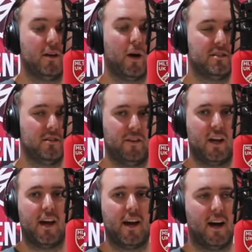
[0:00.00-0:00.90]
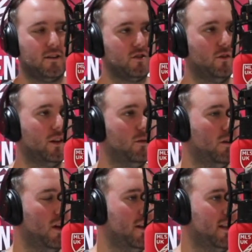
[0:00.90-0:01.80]
went to VAR, so
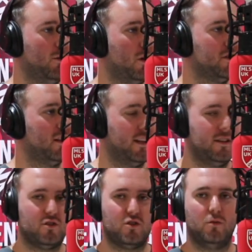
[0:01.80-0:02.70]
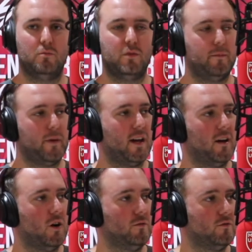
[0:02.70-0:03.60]
there was at least some debate
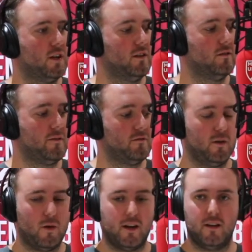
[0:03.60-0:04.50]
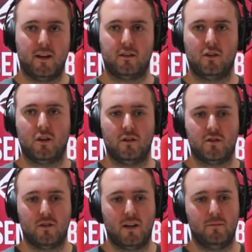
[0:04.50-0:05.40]
over it. The referee went and had a look on the
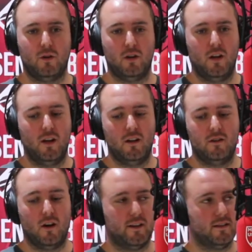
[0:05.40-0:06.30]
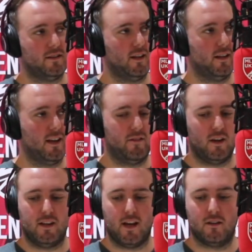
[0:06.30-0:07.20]
screen, but no, he gave it
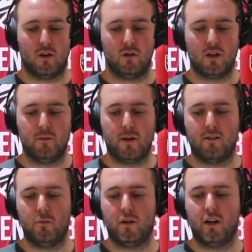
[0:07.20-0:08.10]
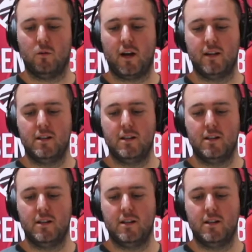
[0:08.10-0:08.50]
in the end. Ola Kamara put it away.